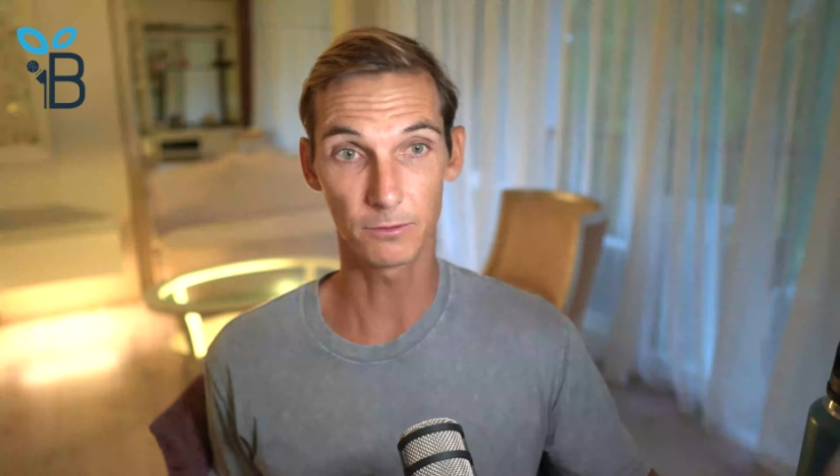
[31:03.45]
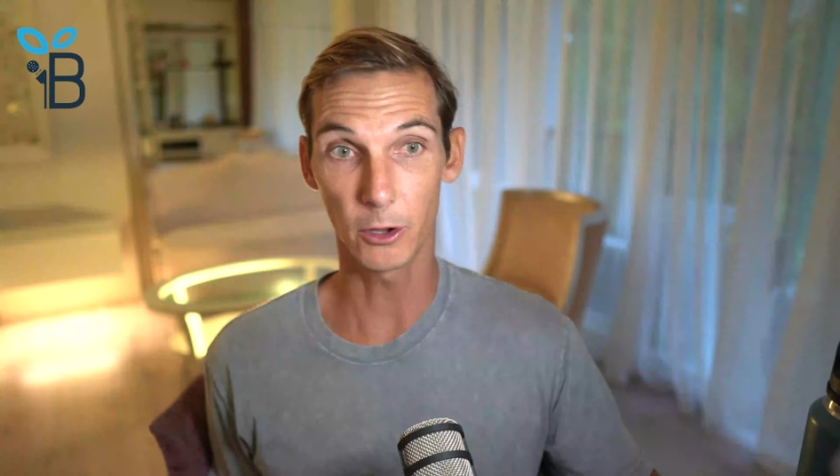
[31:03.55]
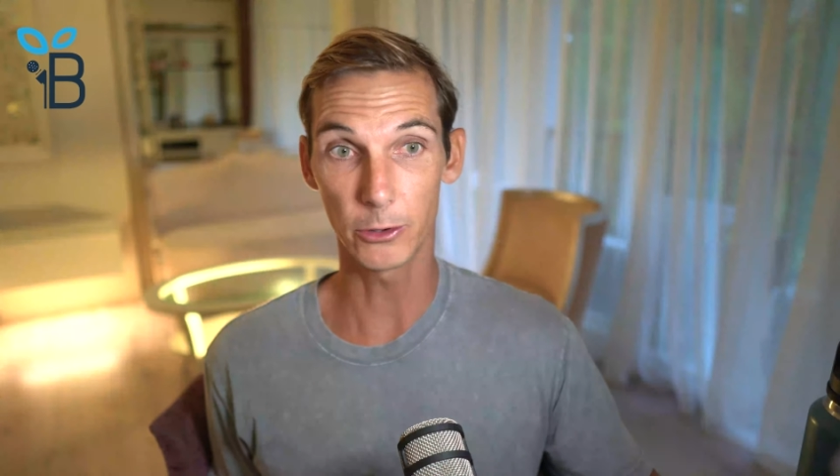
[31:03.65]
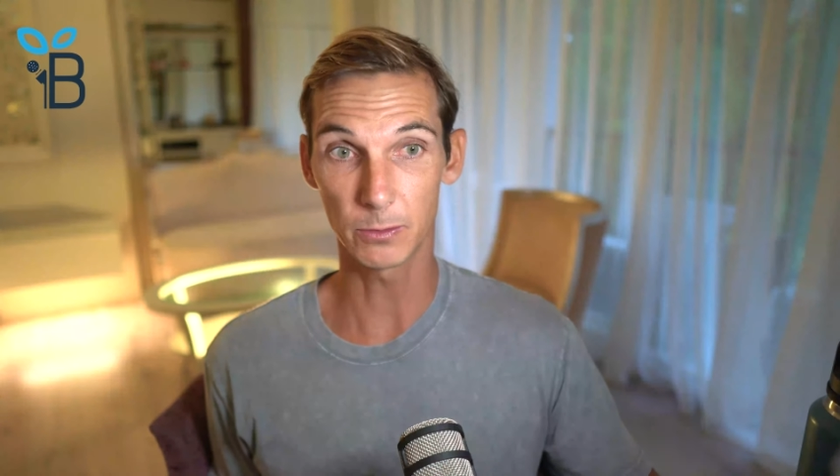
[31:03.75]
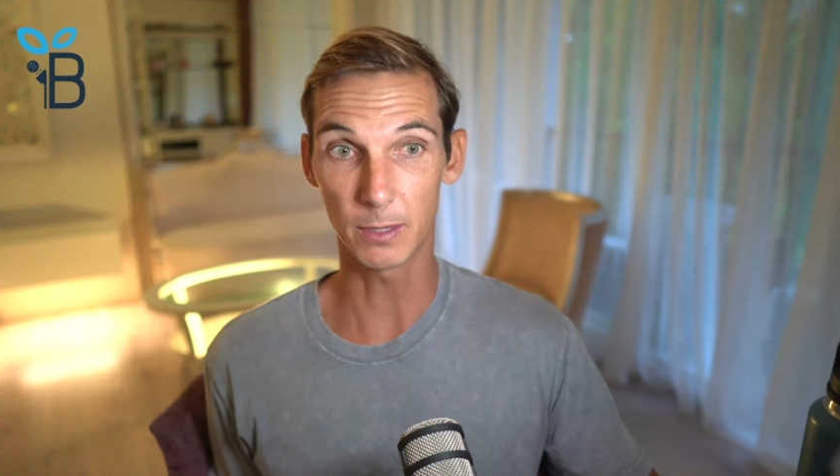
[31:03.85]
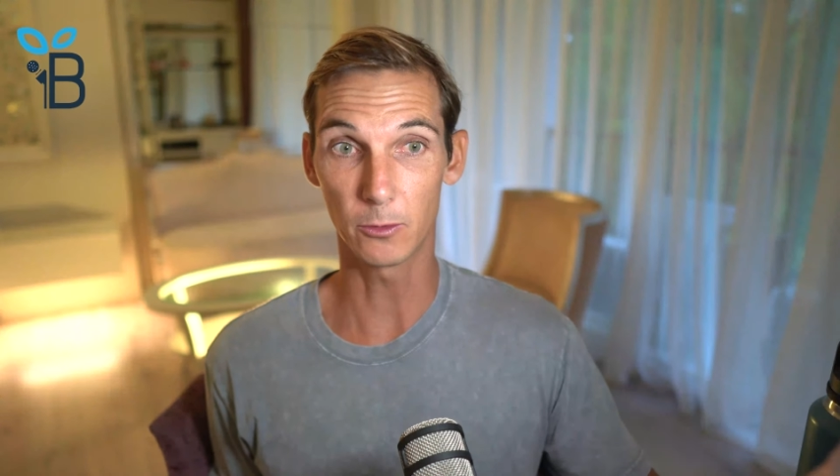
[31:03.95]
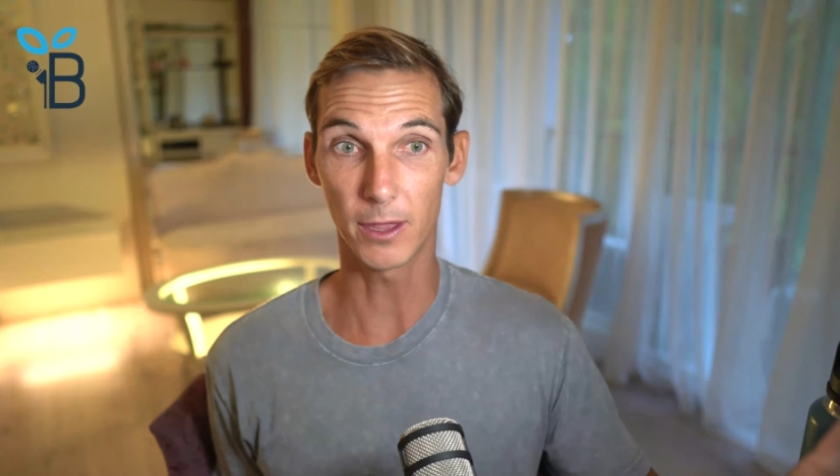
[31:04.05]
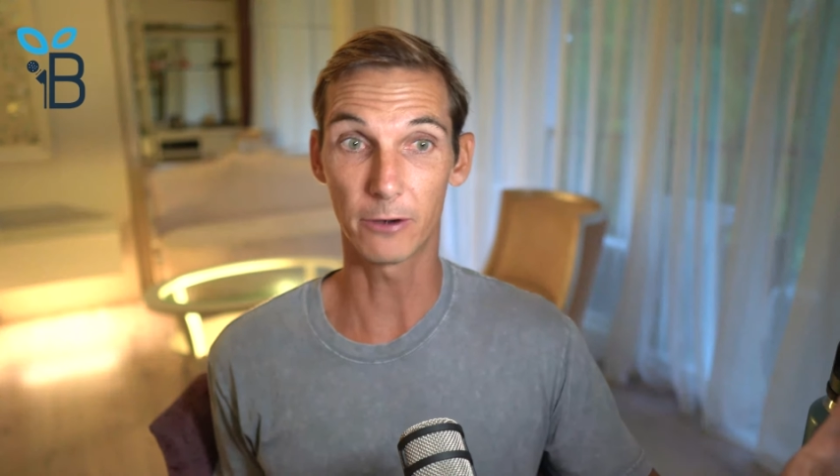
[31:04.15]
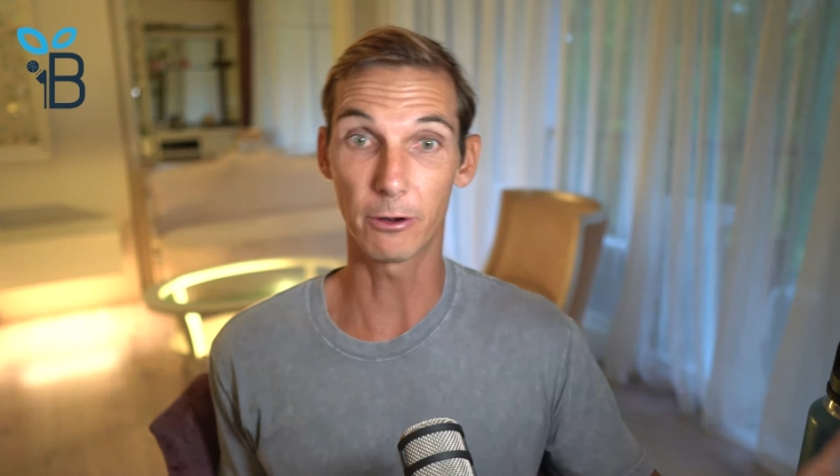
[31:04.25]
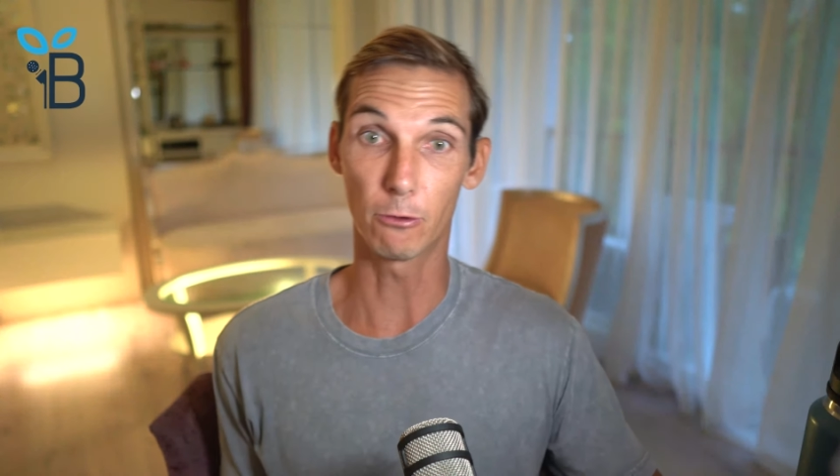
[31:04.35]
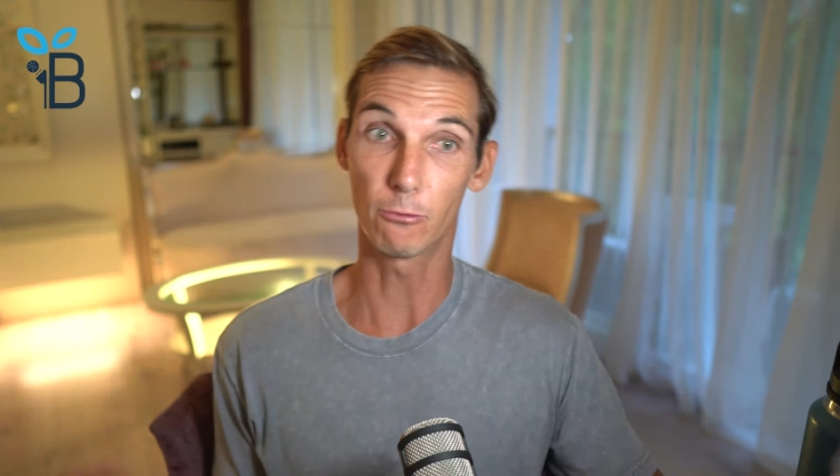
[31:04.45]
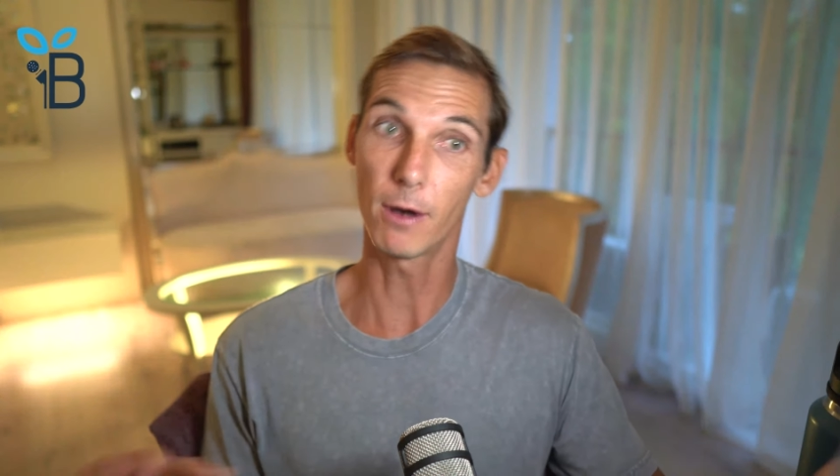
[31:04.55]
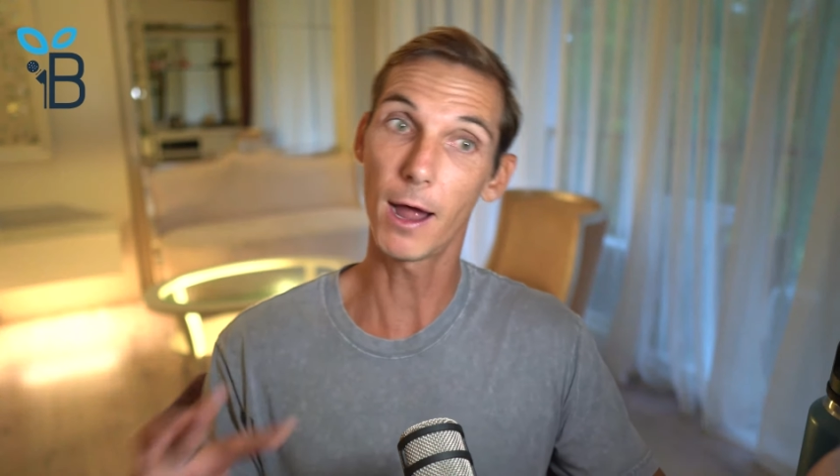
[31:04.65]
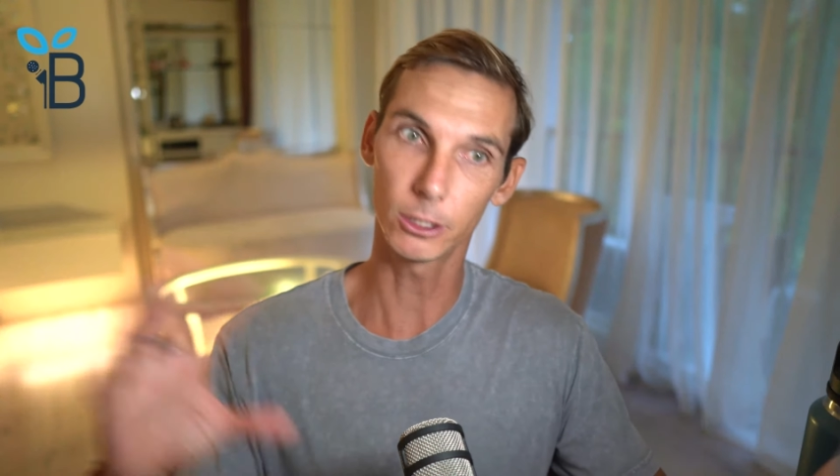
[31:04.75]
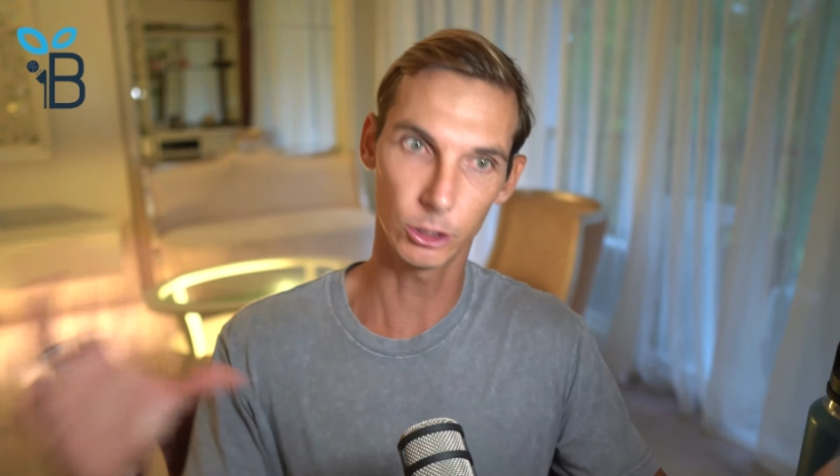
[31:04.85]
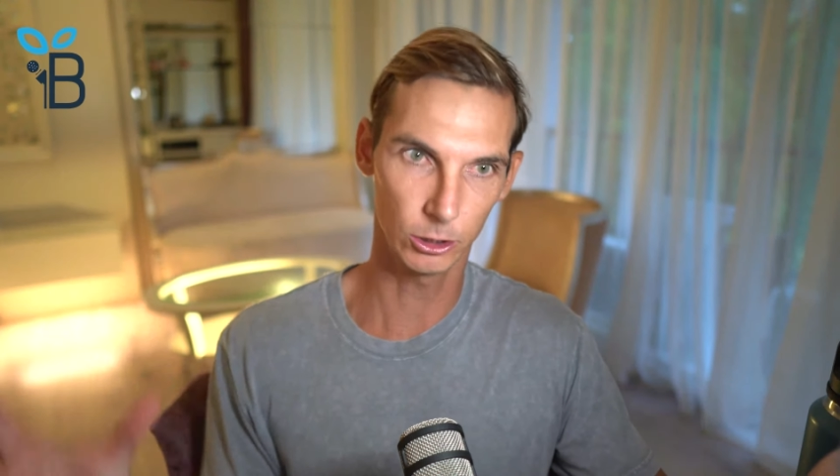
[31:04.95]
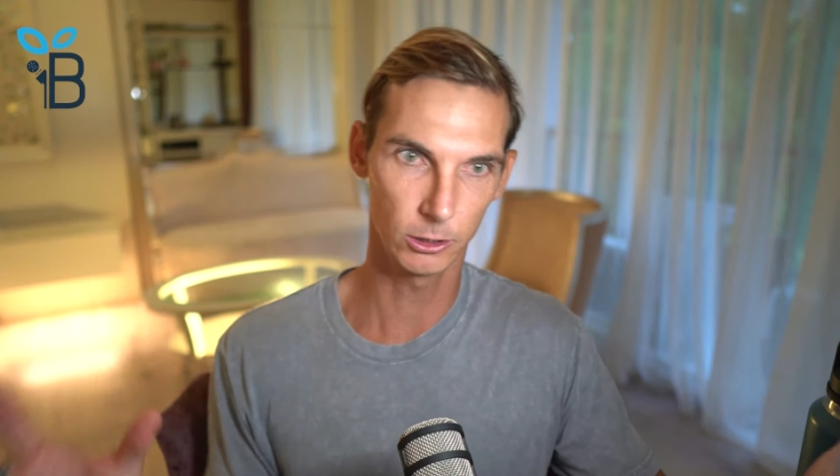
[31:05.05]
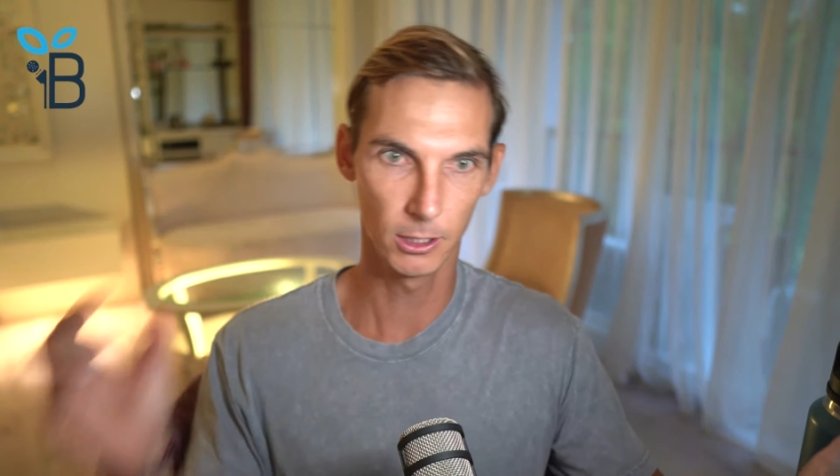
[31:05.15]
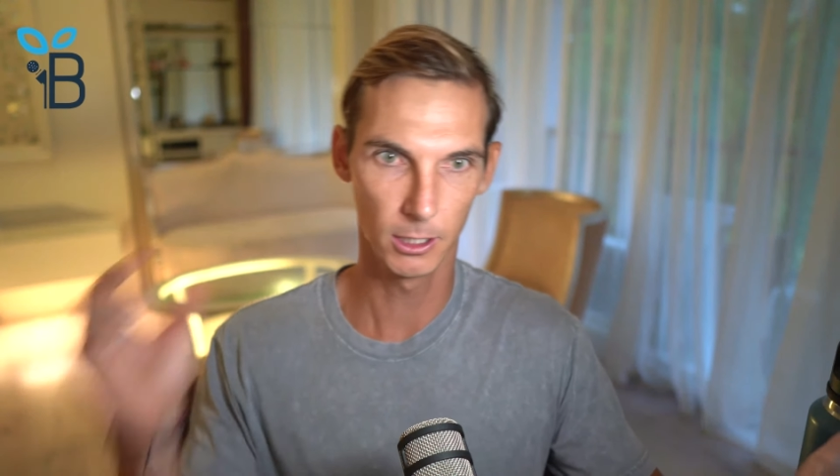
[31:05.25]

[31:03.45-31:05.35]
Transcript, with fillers: noticed people that are in a rush